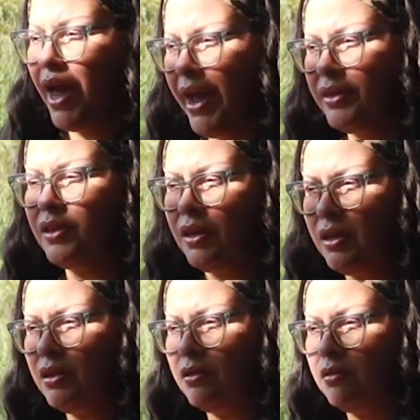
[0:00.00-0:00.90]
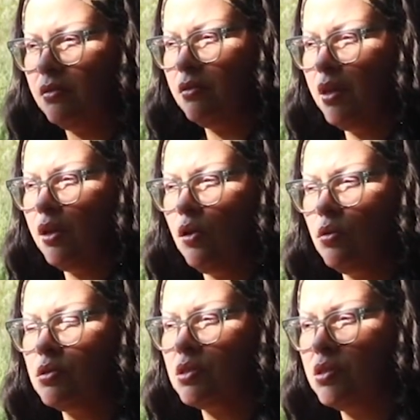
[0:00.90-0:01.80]
I think it
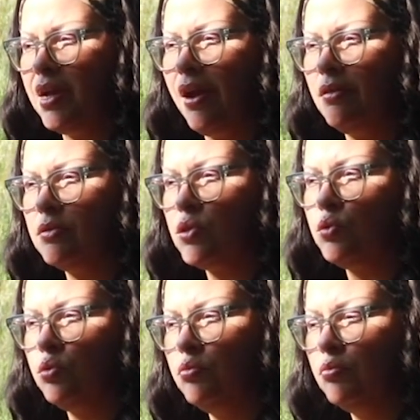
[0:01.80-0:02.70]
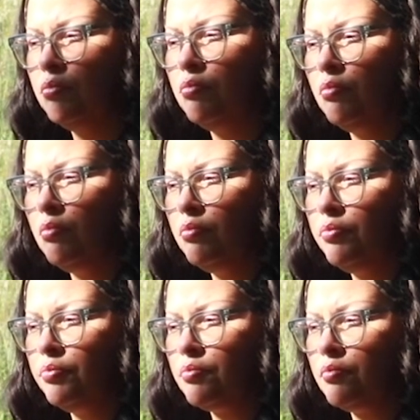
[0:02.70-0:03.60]
goes down to
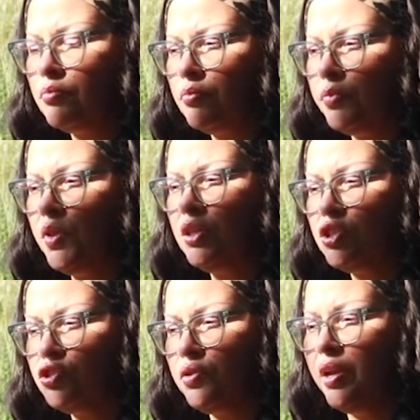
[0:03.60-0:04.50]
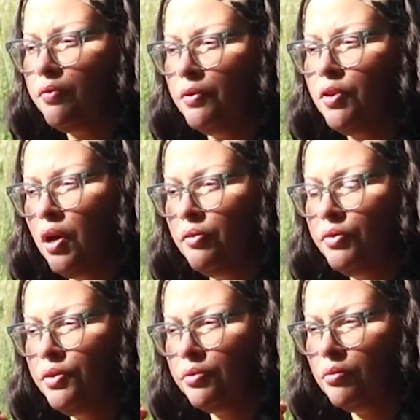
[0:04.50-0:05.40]
the strength of
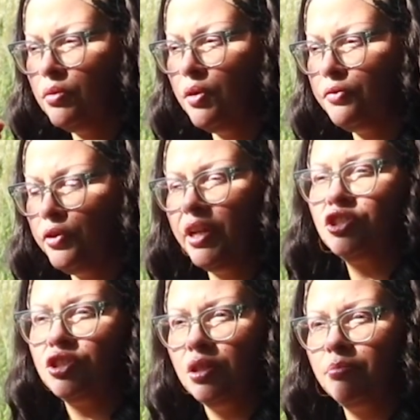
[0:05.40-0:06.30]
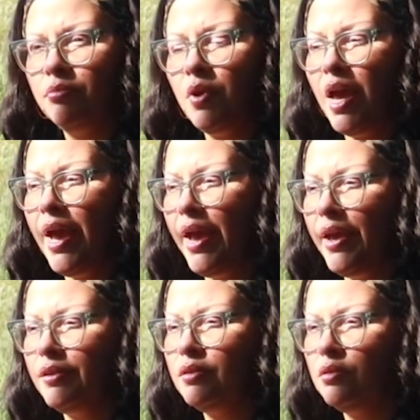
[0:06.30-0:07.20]
the friendship,
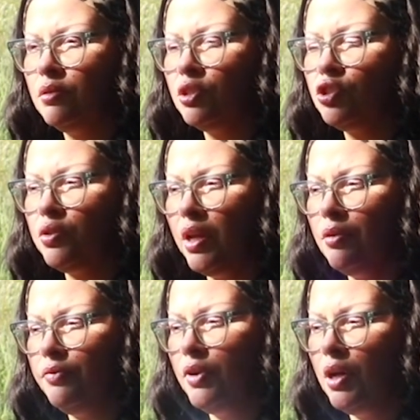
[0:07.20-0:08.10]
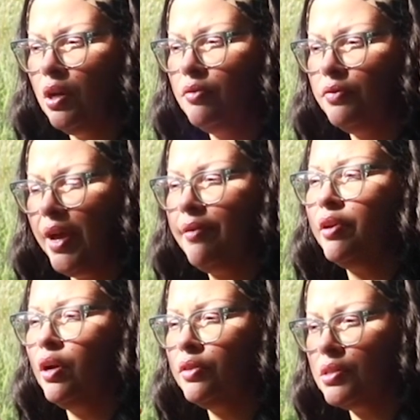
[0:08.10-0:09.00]
and the strength of
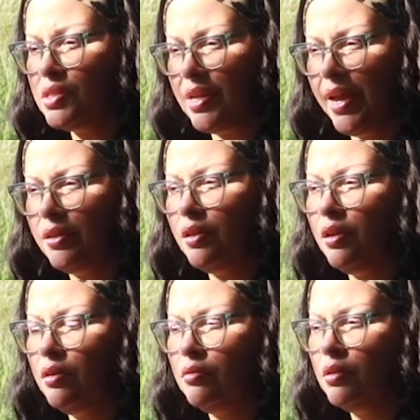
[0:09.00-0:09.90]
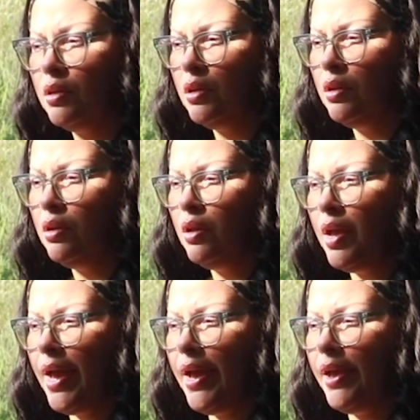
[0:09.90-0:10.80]
having understanding
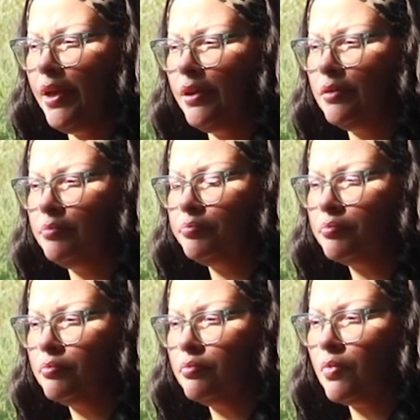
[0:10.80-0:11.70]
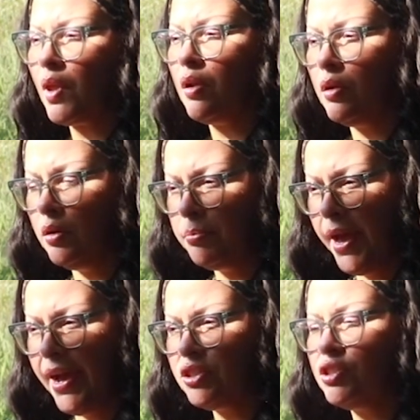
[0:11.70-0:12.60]
and
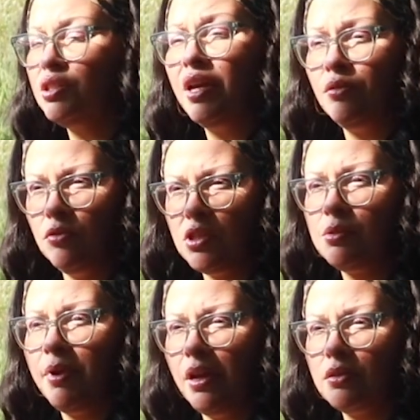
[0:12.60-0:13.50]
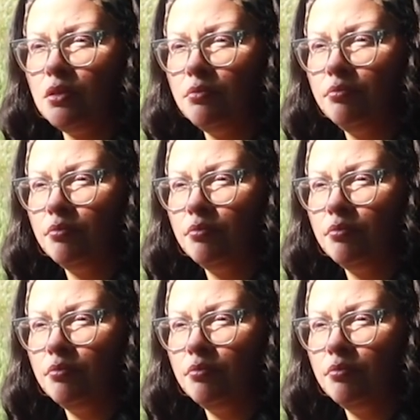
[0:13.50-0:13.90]
compassion and respect.